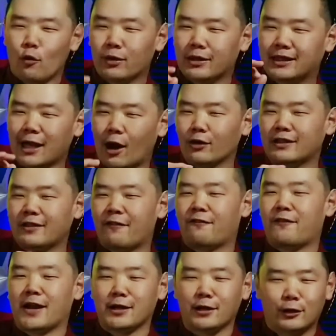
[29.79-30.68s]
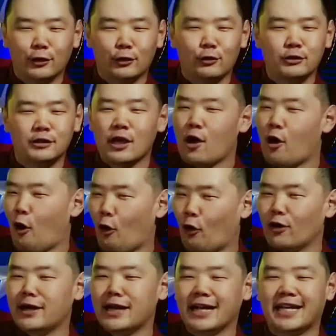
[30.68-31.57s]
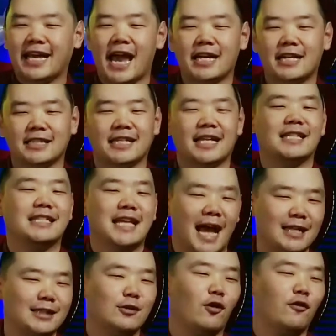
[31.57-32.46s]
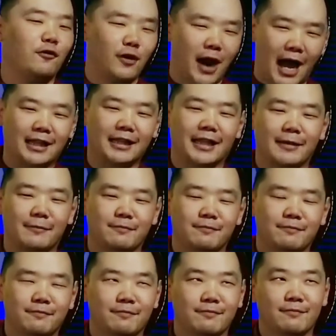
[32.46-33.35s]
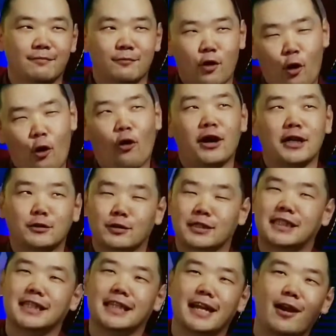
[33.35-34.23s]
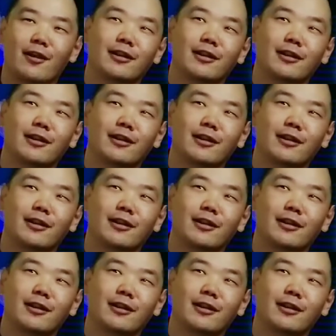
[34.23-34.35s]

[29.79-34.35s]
without the fun clues or Nick Cage's intense overacting, or his receding